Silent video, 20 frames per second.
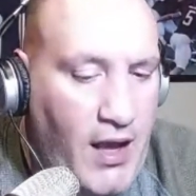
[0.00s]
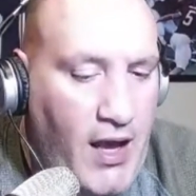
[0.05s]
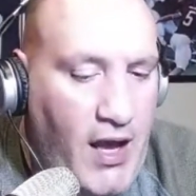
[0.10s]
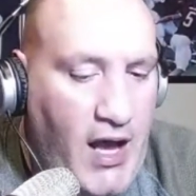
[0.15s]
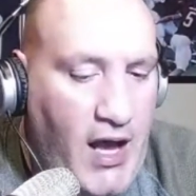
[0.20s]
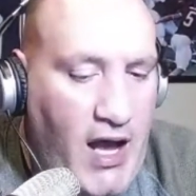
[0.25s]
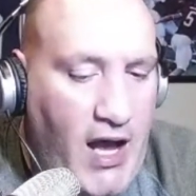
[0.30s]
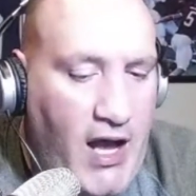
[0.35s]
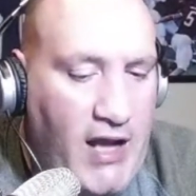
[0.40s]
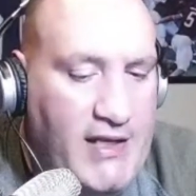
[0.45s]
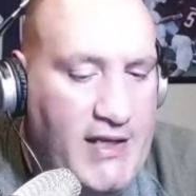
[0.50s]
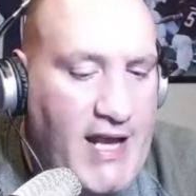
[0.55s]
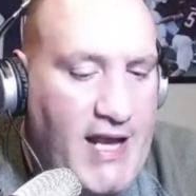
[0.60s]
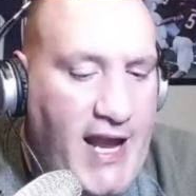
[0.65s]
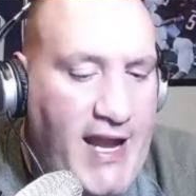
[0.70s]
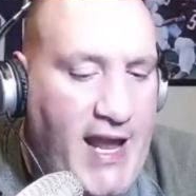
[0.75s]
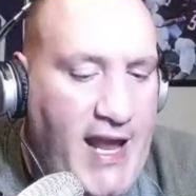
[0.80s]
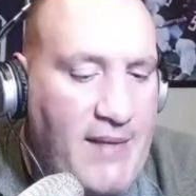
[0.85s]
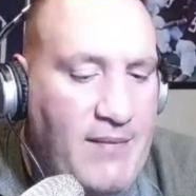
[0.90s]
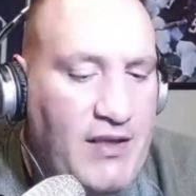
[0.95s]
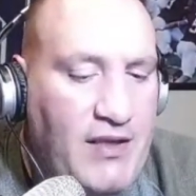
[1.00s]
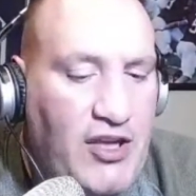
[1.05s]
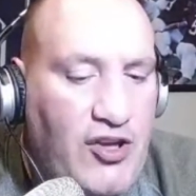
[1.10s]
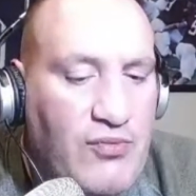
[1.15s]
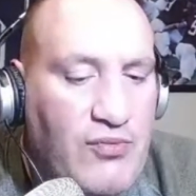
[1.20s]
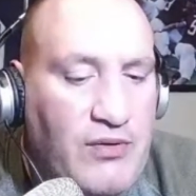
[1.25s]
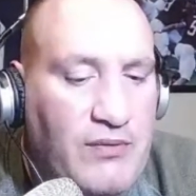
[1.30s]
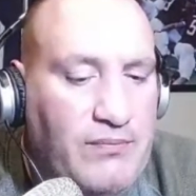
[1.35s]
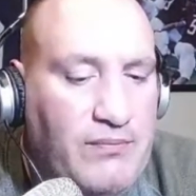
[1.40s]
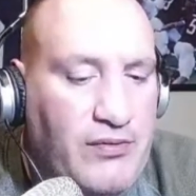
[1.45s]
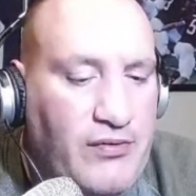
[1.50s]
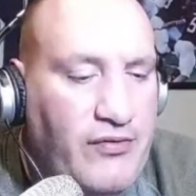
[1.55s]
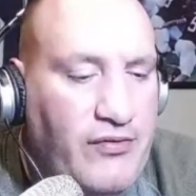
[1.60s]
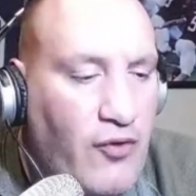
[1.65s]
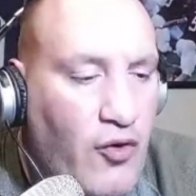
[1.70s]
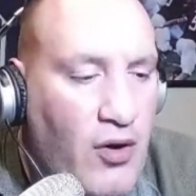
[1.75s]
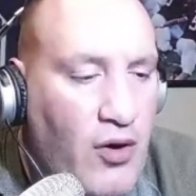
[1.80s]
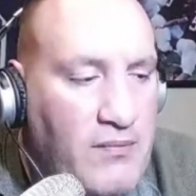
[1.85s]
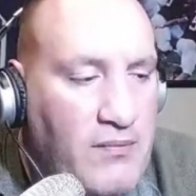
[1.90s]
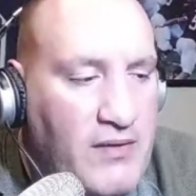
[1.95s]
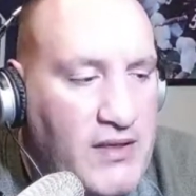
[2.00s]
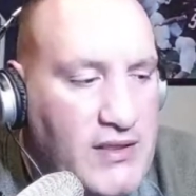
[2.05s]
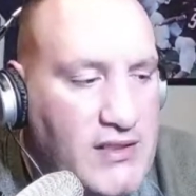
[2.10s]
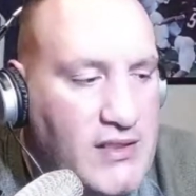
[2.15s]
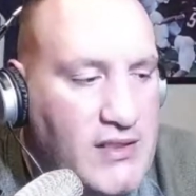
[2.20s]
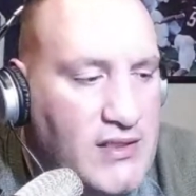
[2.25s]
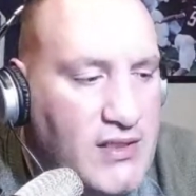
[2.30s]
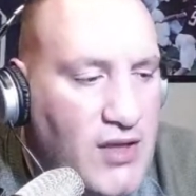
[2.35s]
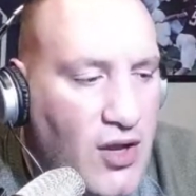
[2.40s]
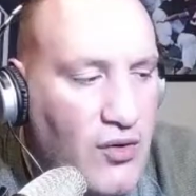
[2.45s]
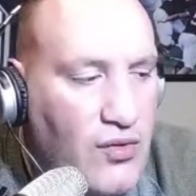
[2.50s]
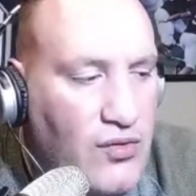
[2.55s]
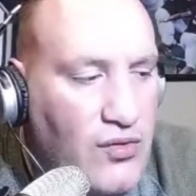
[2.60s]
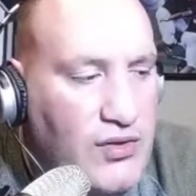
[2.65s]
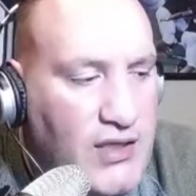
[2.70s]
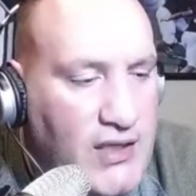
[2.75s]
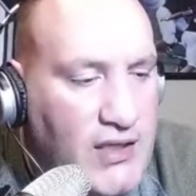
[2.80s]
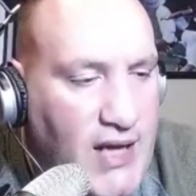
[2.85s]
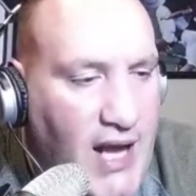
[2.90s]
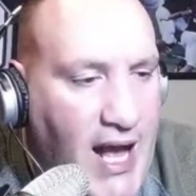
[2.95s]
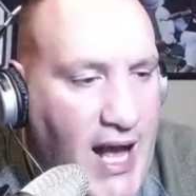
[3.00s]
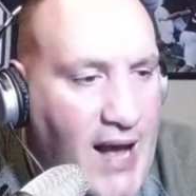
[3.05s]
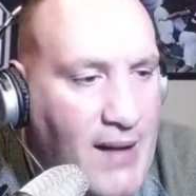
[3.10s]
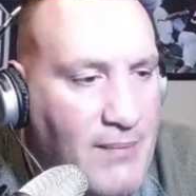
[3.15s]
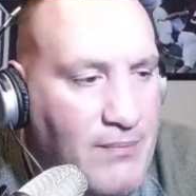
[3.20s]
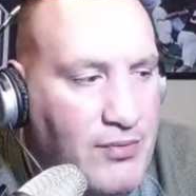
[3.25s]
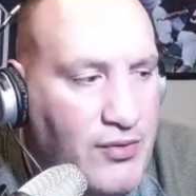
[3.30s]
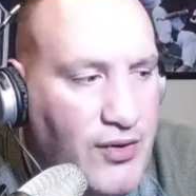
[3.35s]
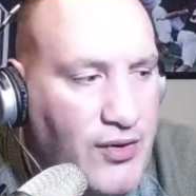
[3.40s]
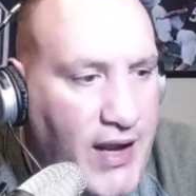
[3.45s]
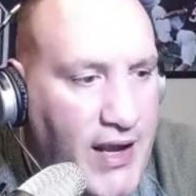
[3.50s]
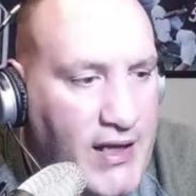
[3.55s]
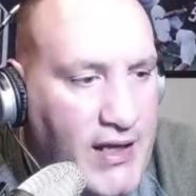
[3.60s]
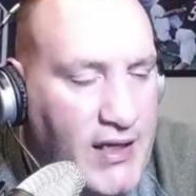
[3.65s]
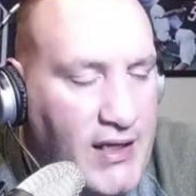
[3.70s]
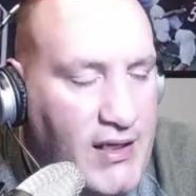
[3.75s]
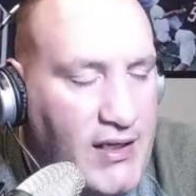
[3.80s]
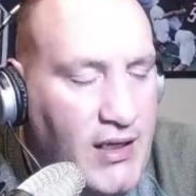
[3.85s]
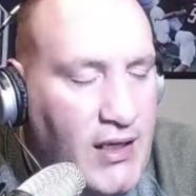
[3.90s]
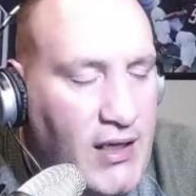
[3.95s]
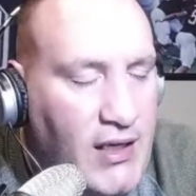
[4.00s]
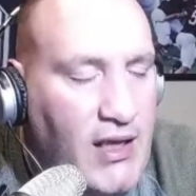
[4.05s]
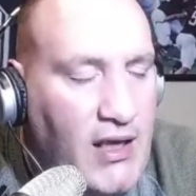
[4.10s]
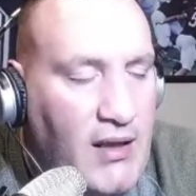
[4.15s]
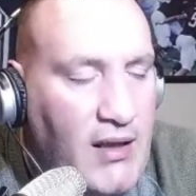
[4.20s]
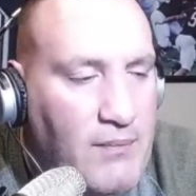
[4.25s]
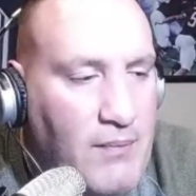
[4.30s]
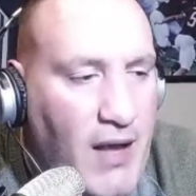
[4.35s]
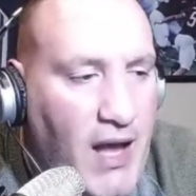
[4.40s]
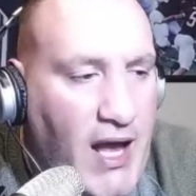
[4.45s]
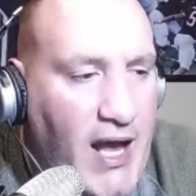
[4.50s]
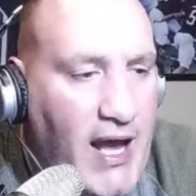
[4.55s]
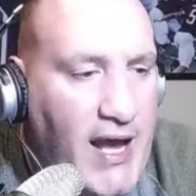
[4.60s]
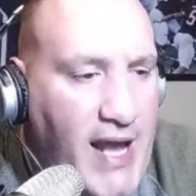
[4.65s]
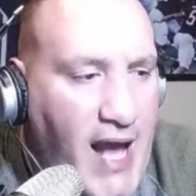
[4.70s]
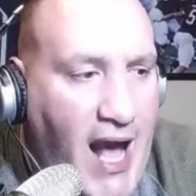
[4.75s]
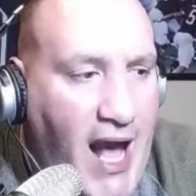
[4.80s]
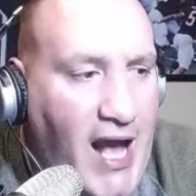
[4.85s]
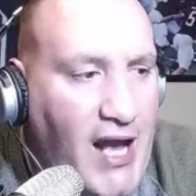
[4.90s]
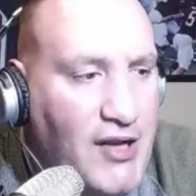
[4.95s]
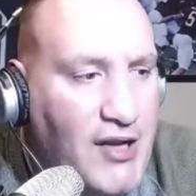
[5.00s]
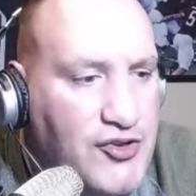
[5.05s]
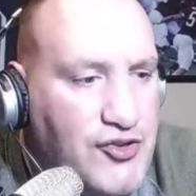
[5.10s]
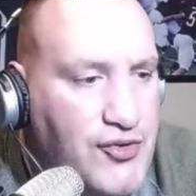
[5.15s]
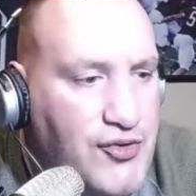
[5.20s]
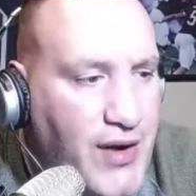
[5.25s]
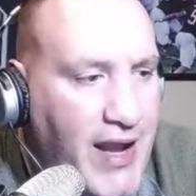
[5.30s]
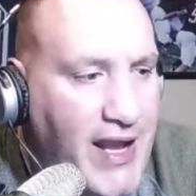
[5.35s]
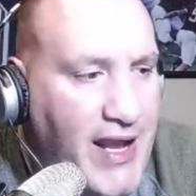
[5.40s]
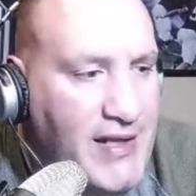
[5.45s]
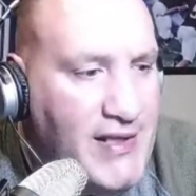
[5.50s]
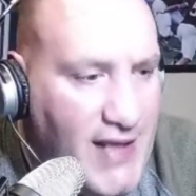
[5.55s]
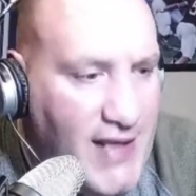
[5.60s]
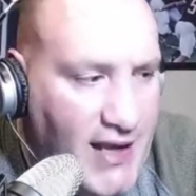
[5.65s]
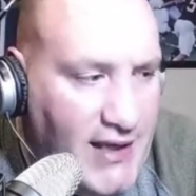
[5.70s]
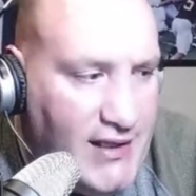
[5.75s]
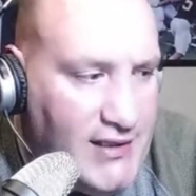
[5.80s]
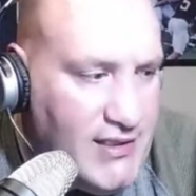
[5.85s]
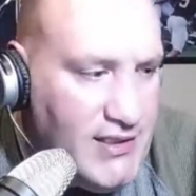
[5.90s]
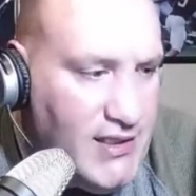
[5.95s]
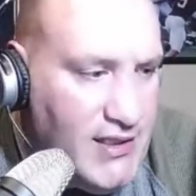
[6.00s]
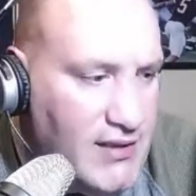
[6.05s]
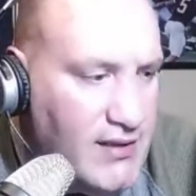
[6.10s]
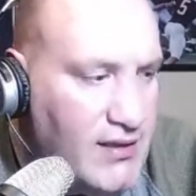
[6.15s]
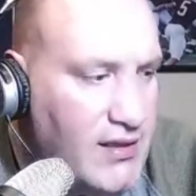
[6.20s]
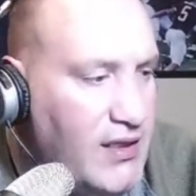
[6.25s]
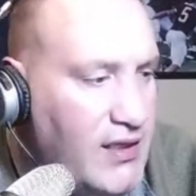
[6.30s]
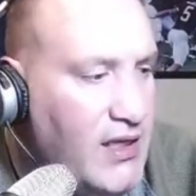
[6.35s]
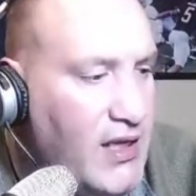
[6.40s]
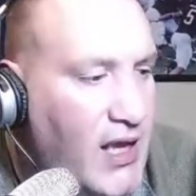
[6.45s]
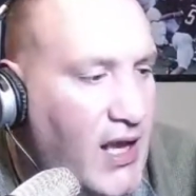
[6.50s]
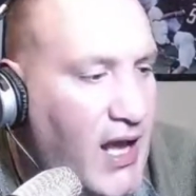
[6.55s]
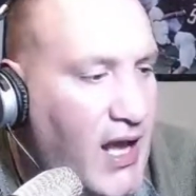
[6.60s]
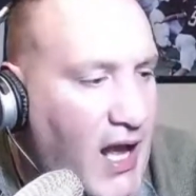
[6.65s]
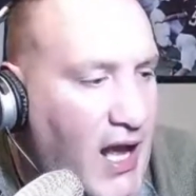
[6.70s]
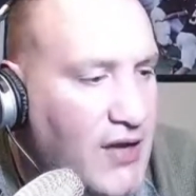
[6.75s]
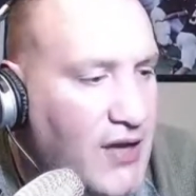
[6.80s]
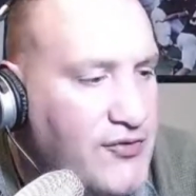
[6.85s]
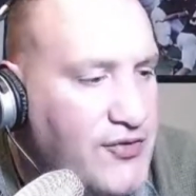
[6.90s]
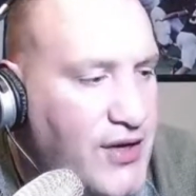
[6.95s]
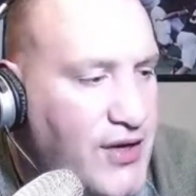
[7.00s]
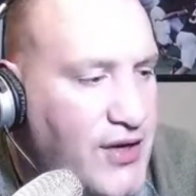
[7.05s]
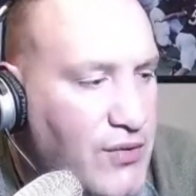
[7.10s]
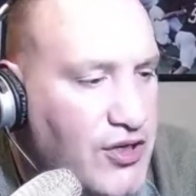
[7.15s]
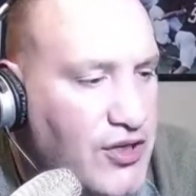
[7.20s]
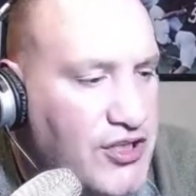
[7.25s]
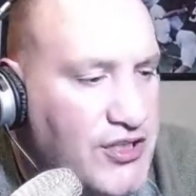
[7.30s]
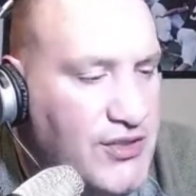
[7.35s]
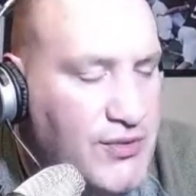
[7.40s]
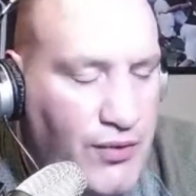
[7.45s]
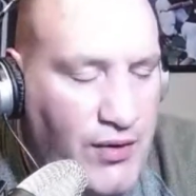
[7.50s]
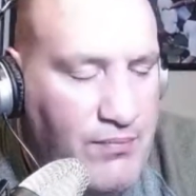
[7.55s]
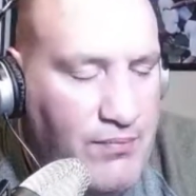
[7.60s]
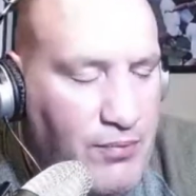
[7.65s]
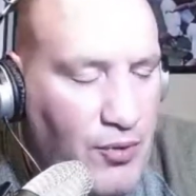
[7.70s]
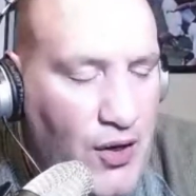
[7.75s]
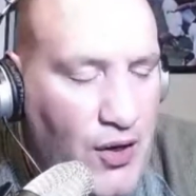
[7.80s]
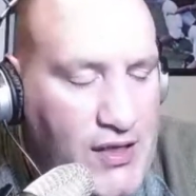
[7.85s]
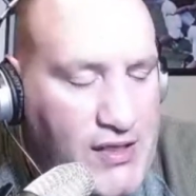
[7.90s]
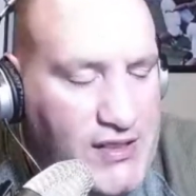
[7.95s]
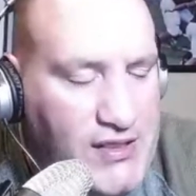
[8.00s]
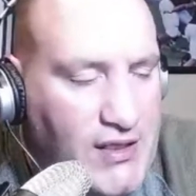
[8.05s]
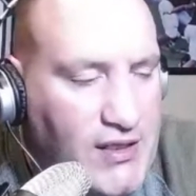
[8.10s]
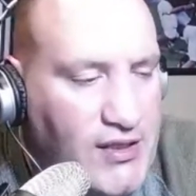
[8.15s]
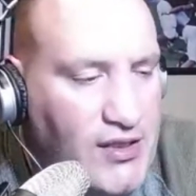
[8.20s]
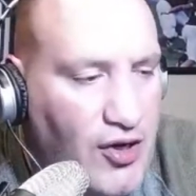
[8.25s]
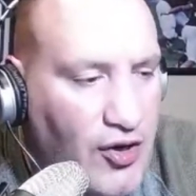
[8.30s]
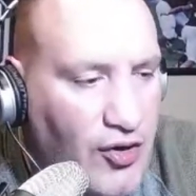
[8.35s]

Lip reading: Dynamic Human Performance is owned and operated by Andre Dixon. Andre works with boys and